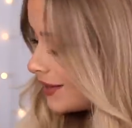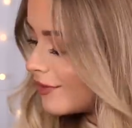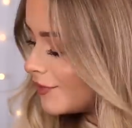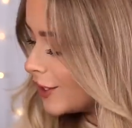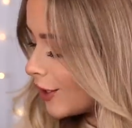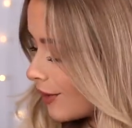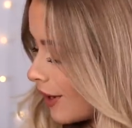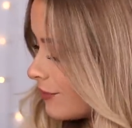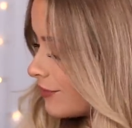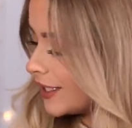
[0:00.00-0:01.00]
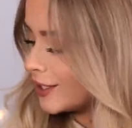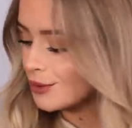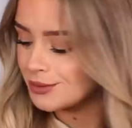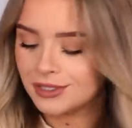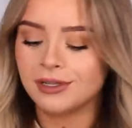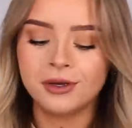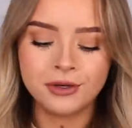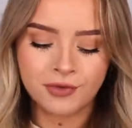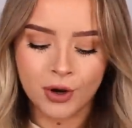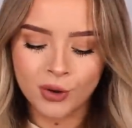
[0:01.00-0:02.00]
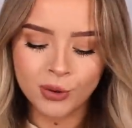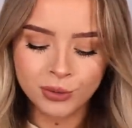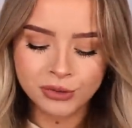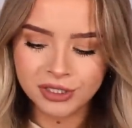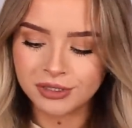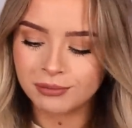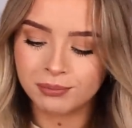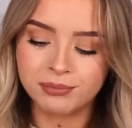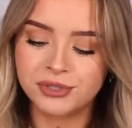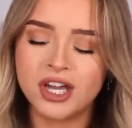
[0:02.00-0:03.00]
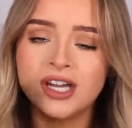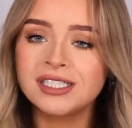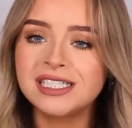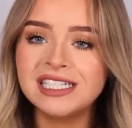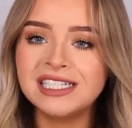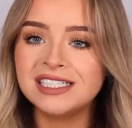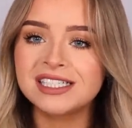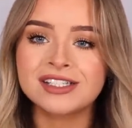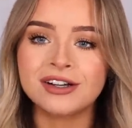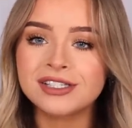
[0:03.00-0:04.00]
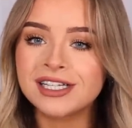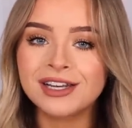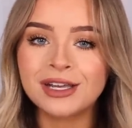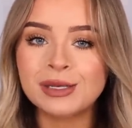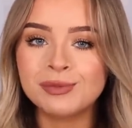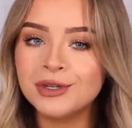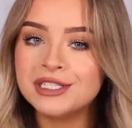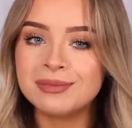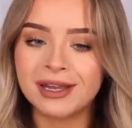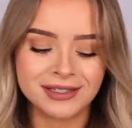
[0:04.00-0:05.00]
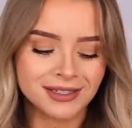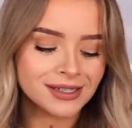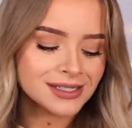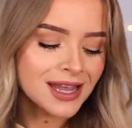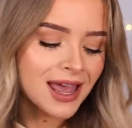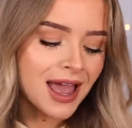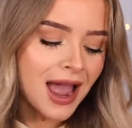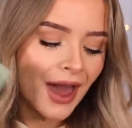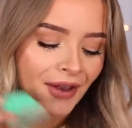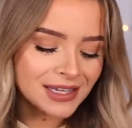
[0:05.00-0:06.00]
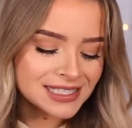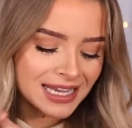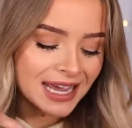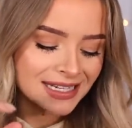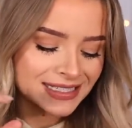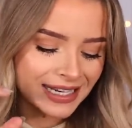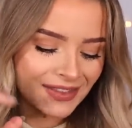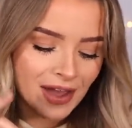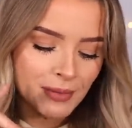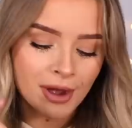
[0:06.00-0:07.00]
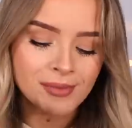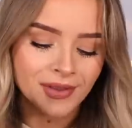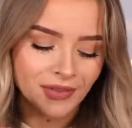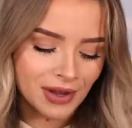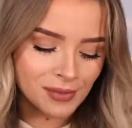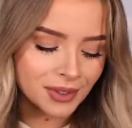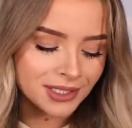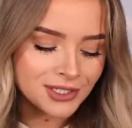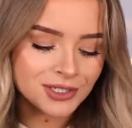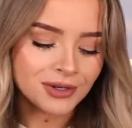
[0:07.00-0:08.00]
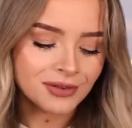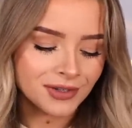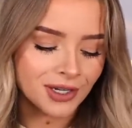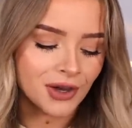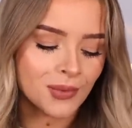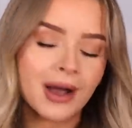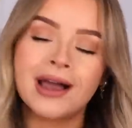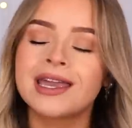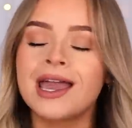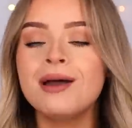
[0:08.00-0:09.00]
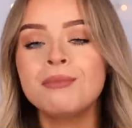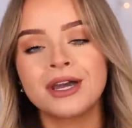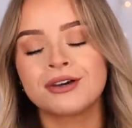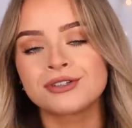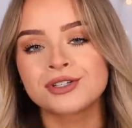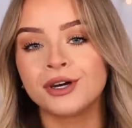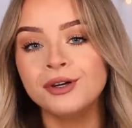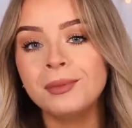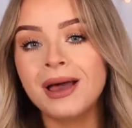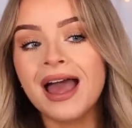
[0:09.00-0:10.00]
that video, I found a load of old, dirty, disgusting looking beauty blenders. And I said in that moment that I wanted to do a video where I get a microscope